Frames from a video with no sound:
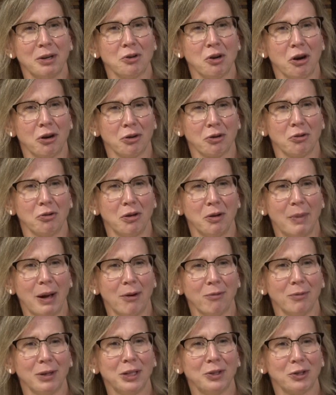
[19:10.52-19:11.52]
an article
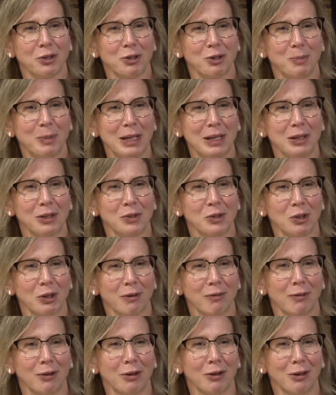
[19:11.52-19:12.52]
about research being a
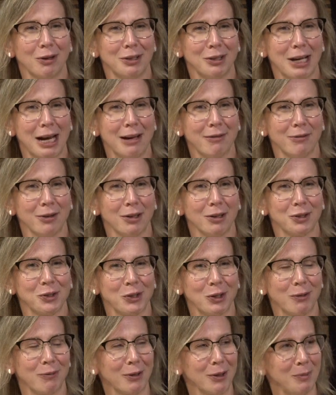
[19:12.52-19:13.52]
surfer or a diver.
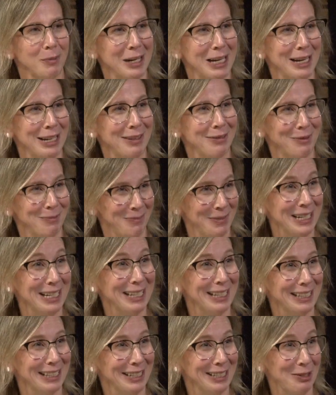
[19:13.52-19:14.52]
Surfer
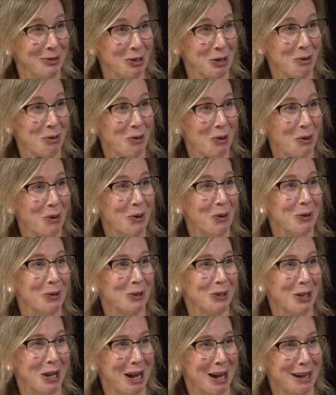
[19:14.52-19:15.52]
being, a
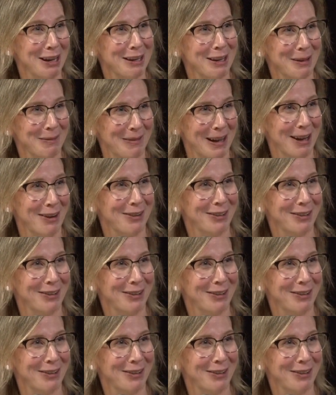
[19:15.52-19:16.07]
whole lot about,